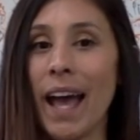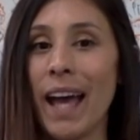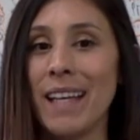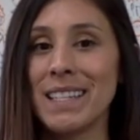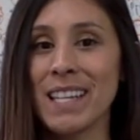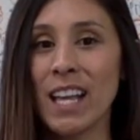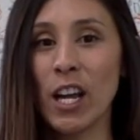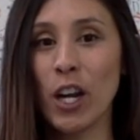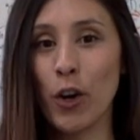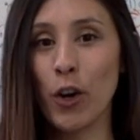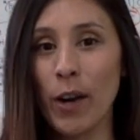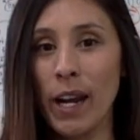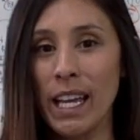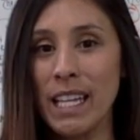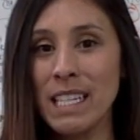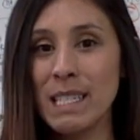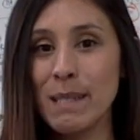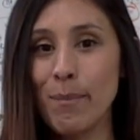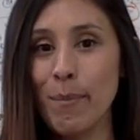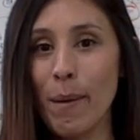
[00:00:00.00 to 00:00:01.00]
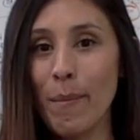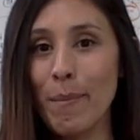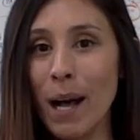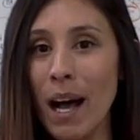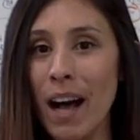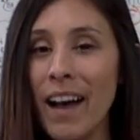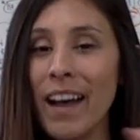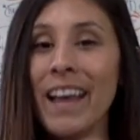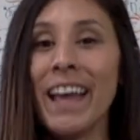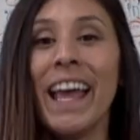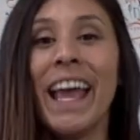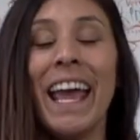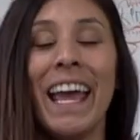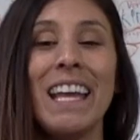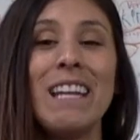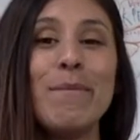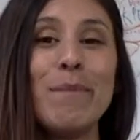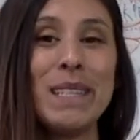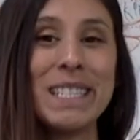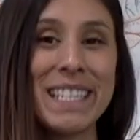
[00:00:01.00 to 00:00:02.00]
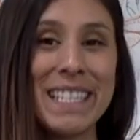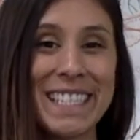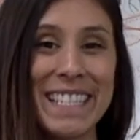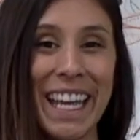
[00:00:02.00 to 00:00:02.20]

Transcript: as grandmama, and Mrs.